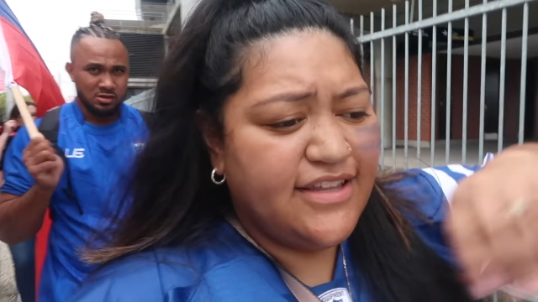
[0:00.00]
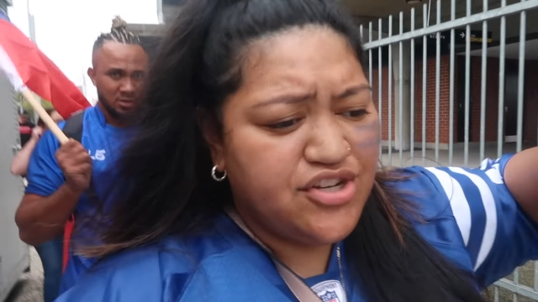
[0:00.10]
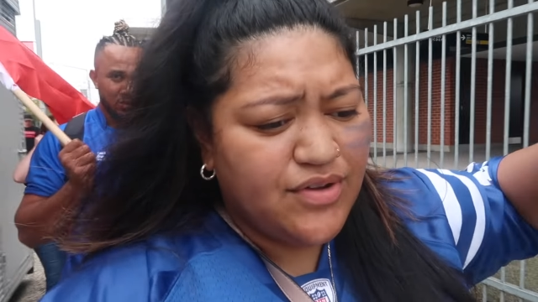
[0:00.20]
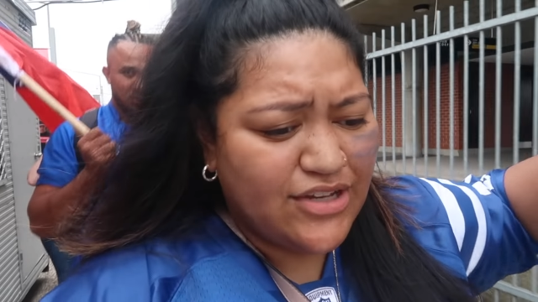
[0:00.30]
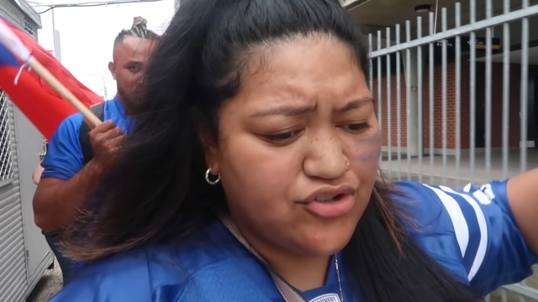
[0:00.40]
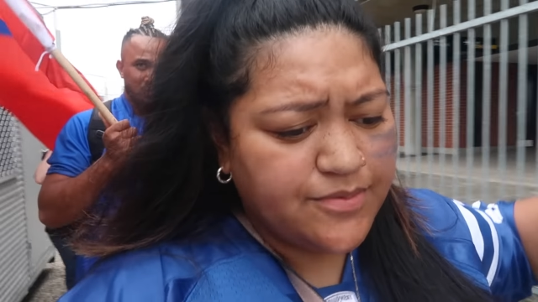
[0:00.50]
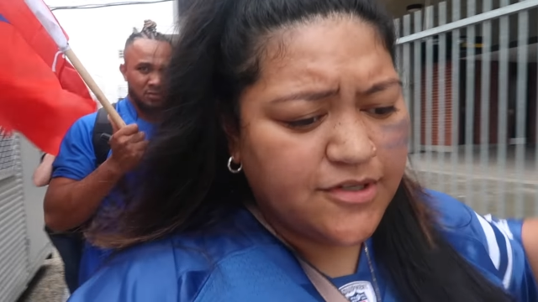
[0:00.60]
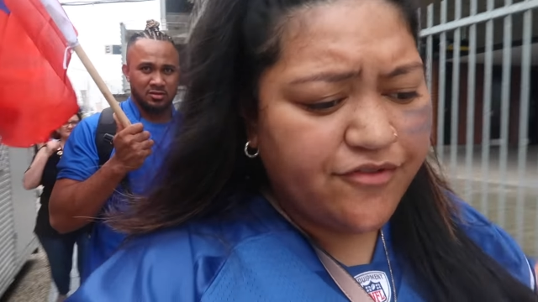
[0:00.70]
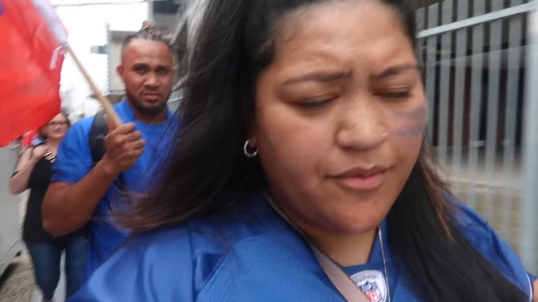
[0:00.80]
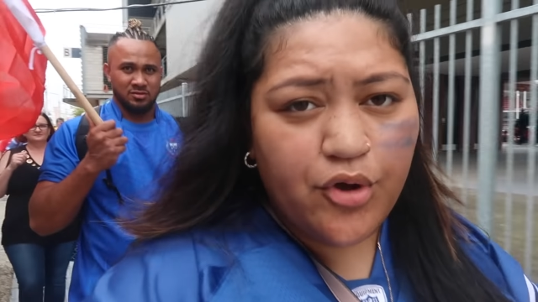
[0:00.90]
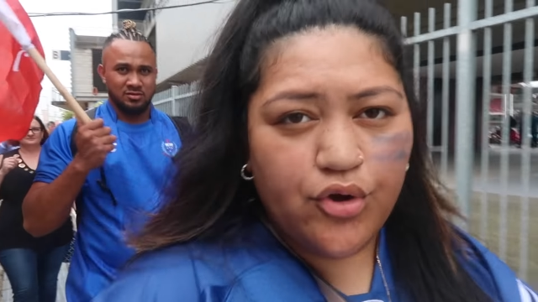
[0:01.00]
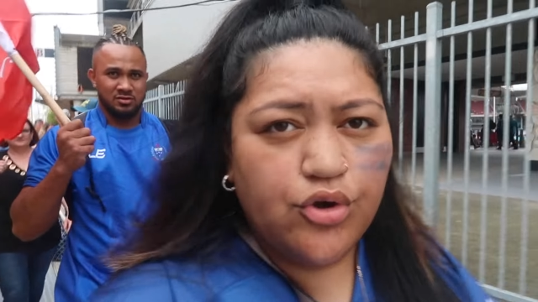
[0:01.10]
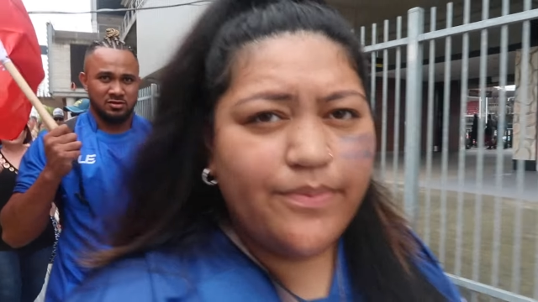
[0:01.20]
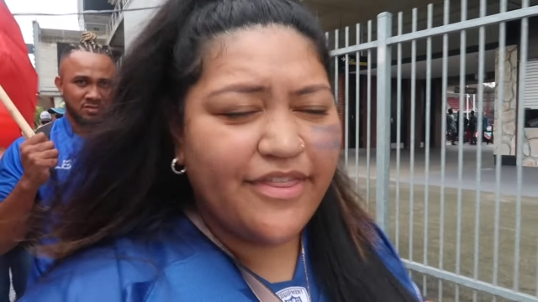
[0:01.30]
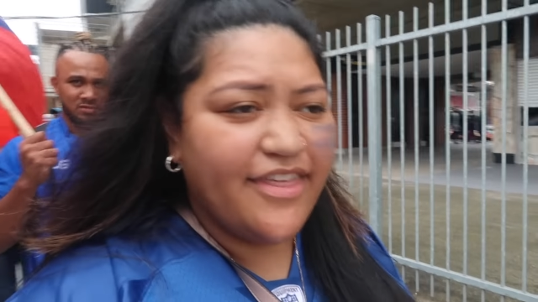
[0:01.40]
Speaker 1: that she'll get dropped off from her
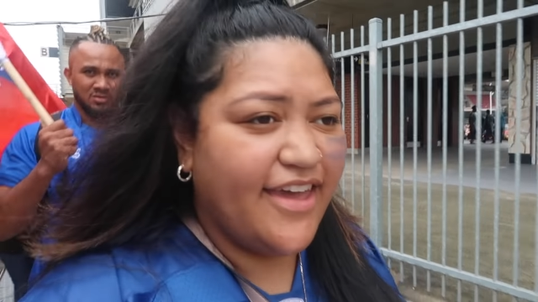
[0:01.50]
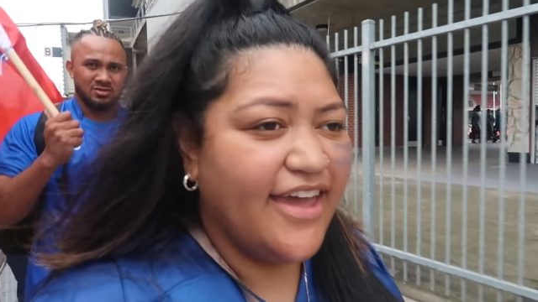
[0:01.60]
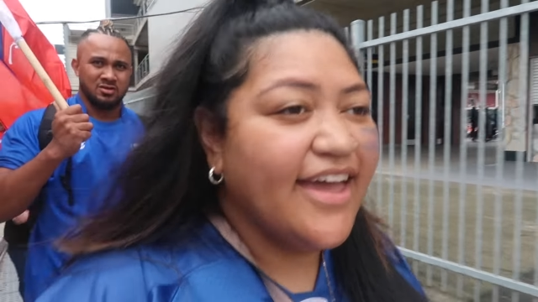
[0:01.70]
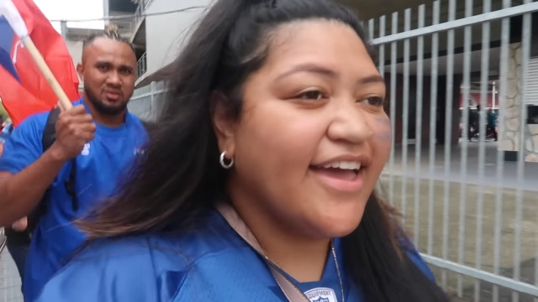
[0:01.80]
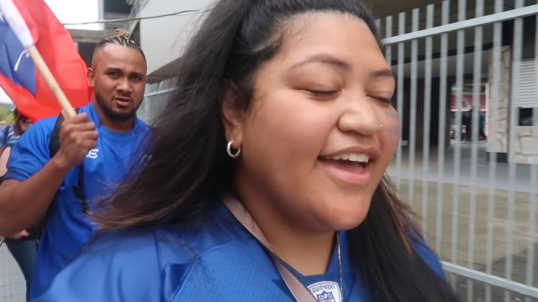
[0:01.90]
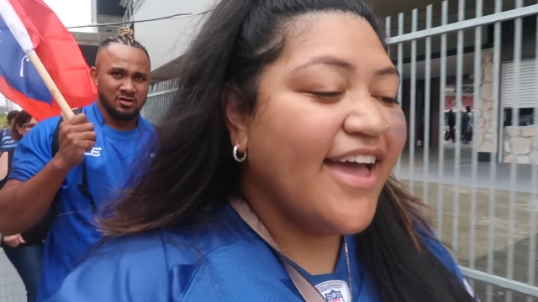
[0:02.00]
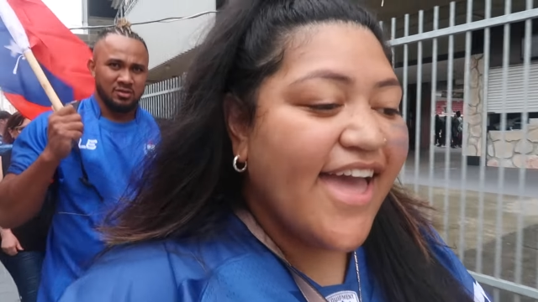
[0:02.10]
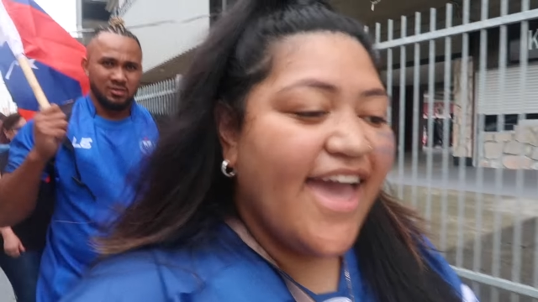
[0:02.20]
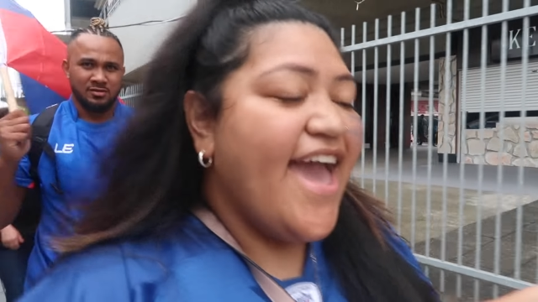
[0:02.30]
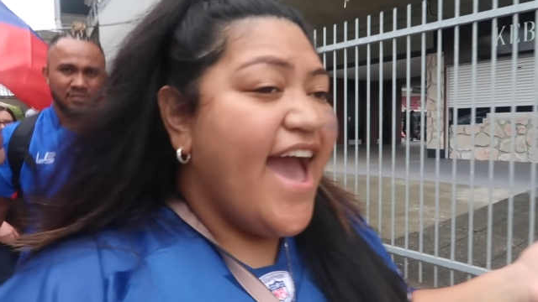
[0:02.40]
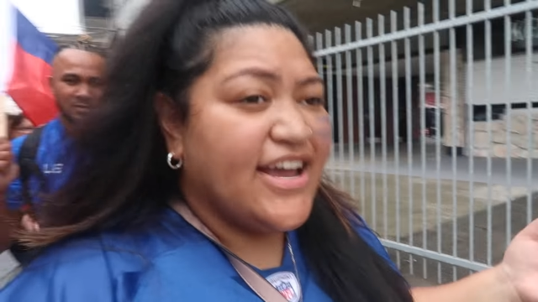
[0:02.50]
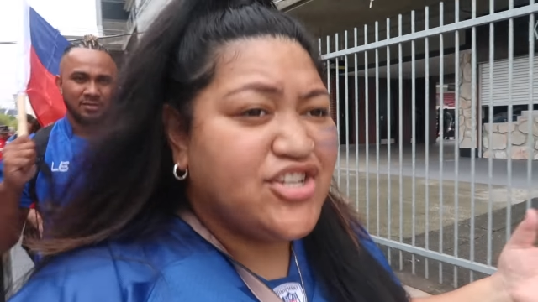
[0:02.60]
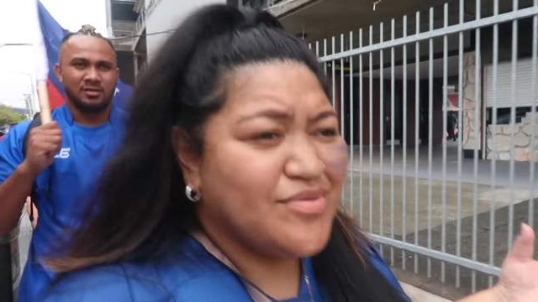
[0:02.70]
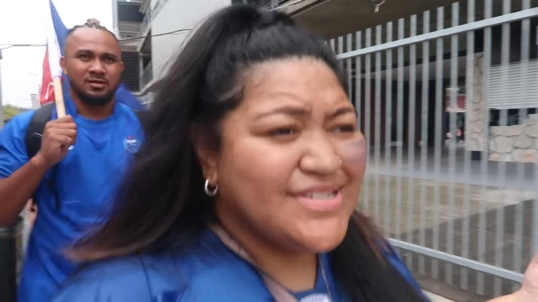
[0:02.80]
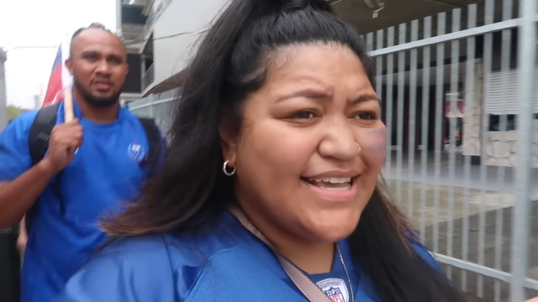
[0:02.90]
Uber there. And
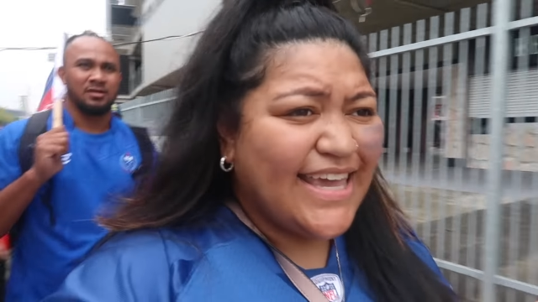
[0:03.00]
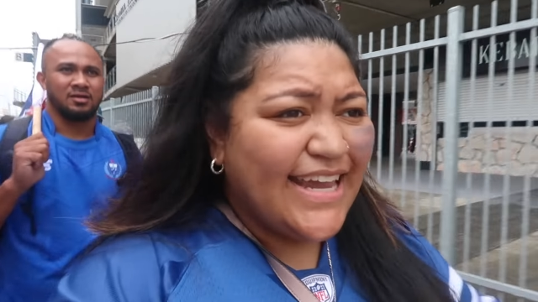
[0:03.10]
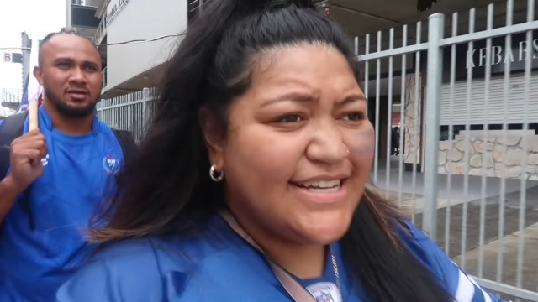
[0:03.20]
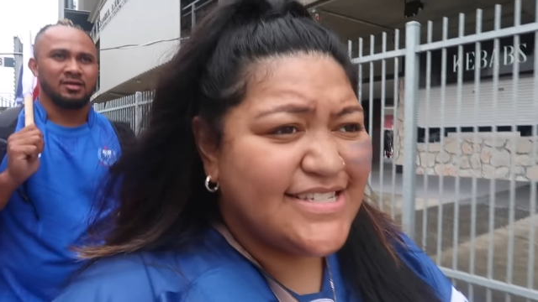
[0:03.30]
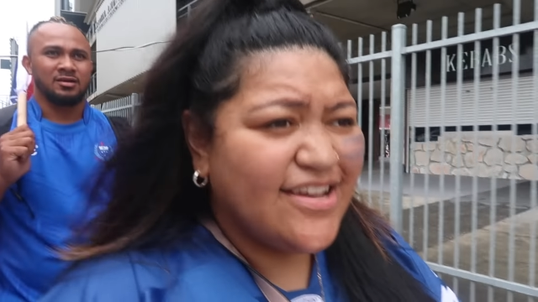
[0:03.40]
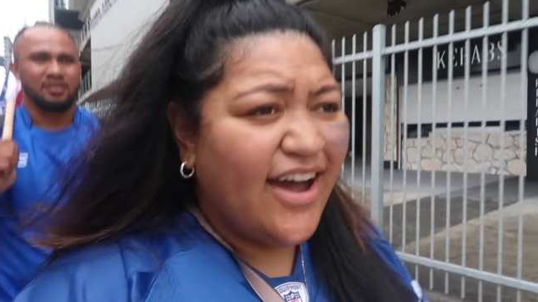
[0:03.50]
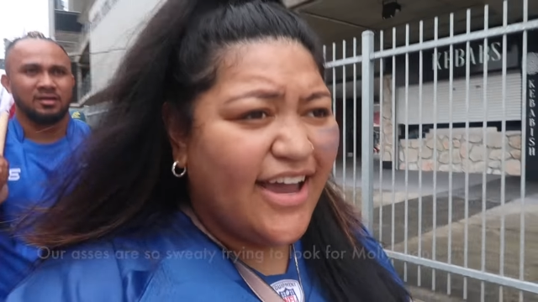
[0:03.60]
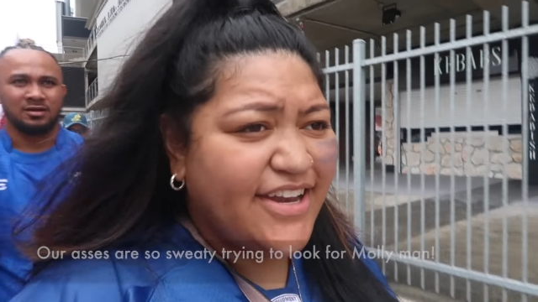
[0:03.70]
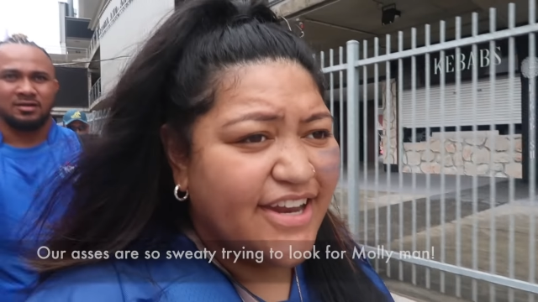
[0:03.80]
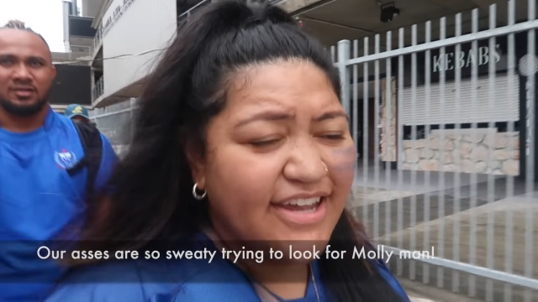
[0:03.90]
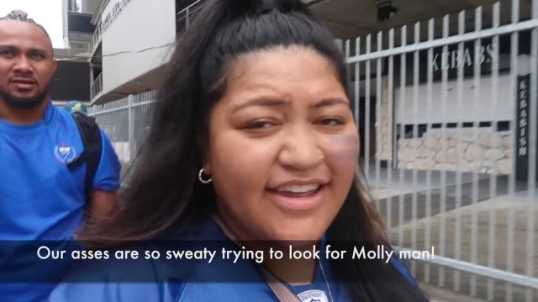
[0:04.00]
she was like inside